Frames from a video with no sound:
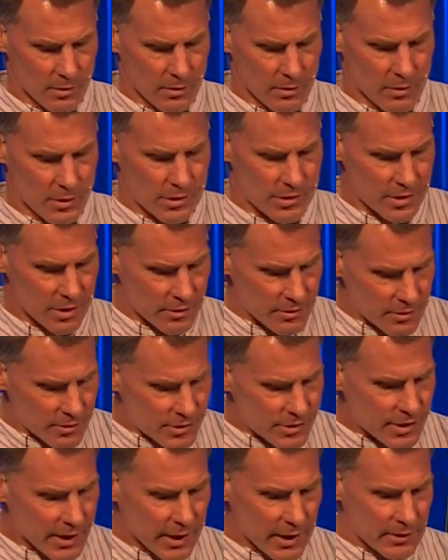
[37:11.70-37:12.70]
This
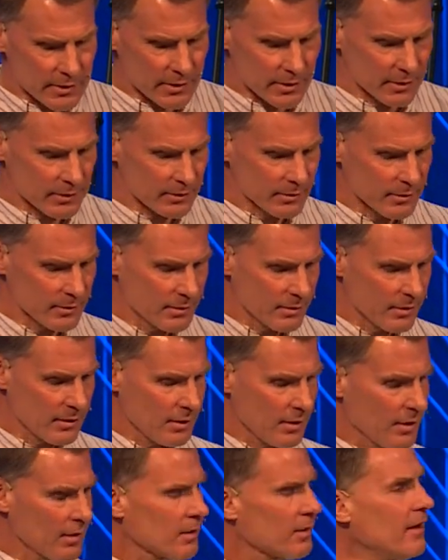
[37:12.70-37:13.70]
understanding
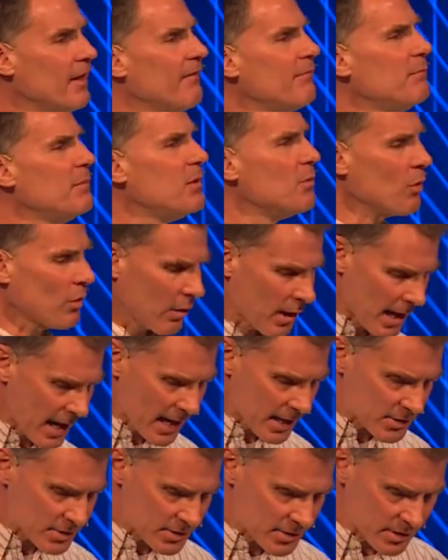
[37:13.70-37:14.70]
left me
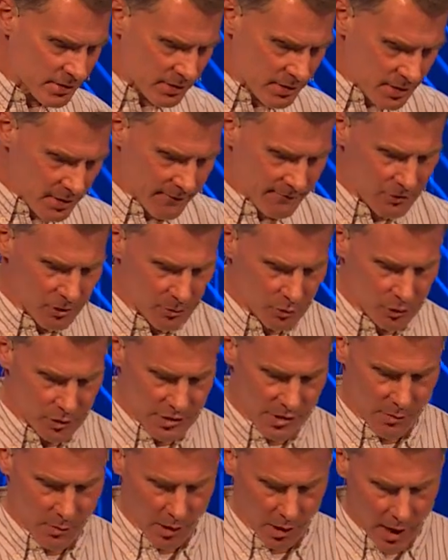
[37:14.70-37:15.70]
relaxed and comfortable
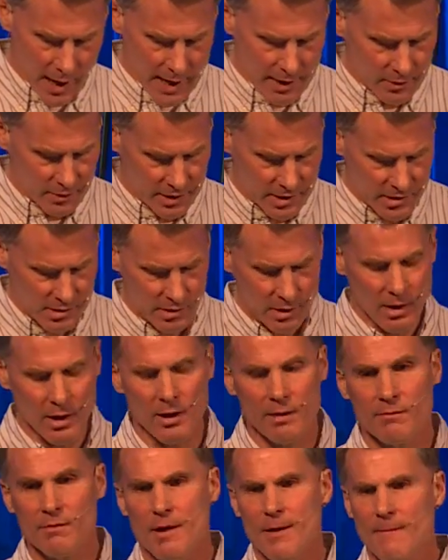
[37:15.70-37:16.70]
as I relied on his
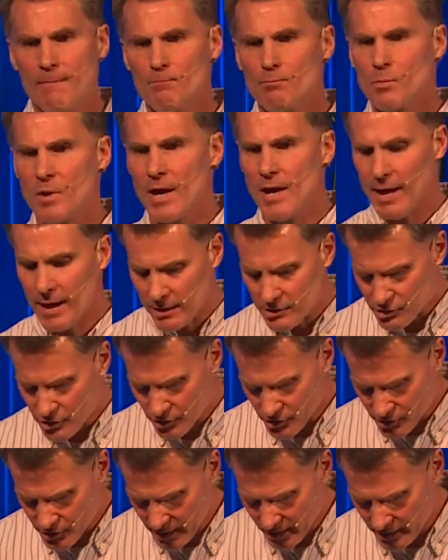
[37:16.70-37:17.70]
love,
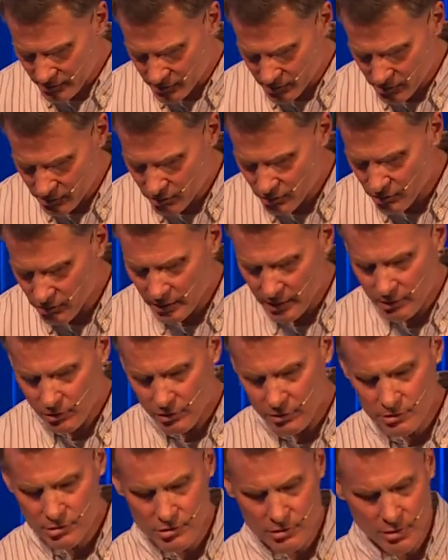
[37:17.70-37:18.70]
exercising newly
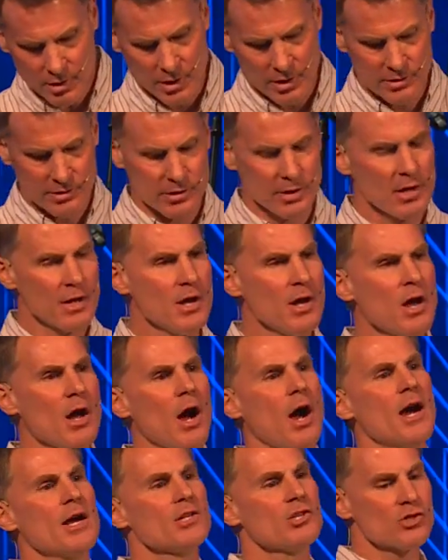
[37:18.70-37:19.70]
learned trust.
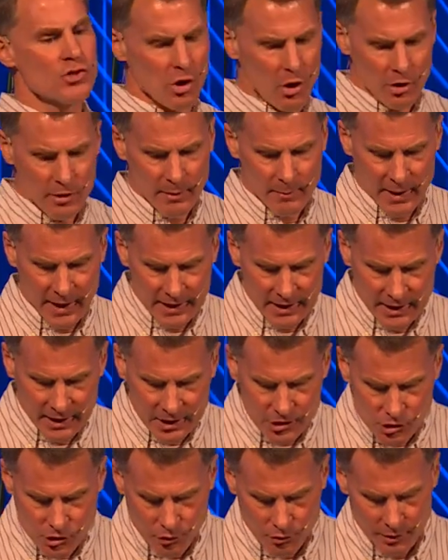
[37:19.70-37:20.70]
I saw that my
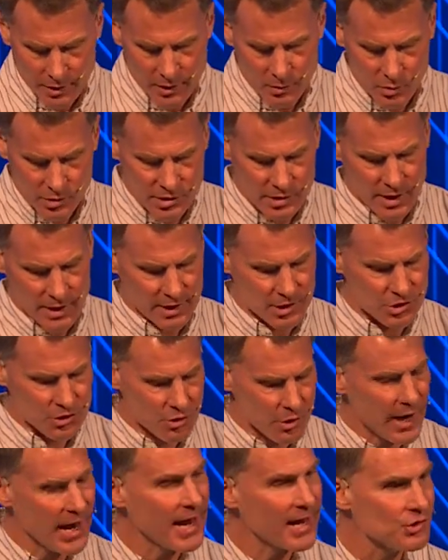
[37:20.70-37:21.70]
injury was not a
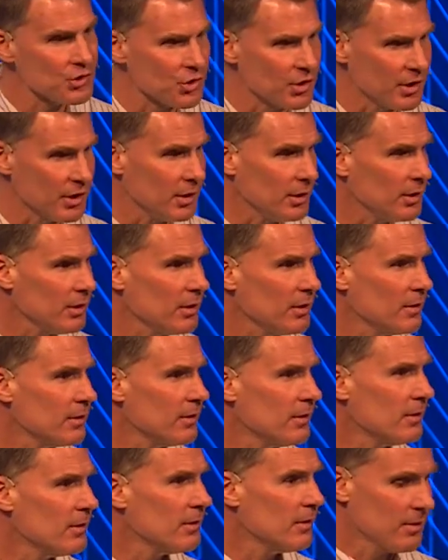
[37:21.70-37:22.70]
tragedy,
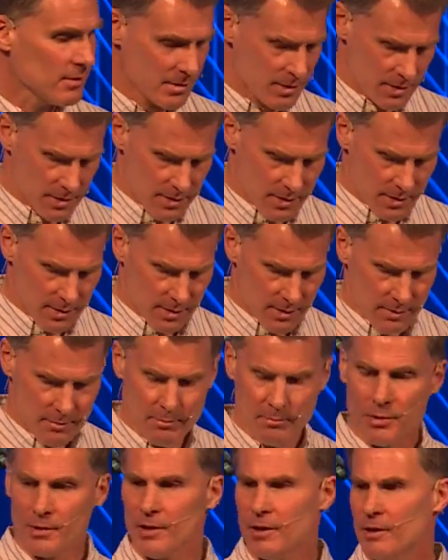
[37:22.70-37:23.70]

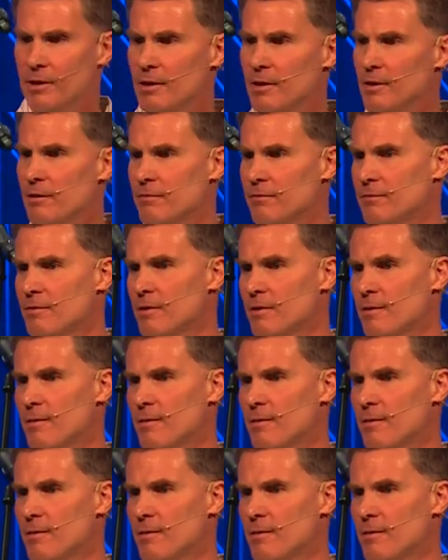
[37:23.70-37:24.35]
but a gift.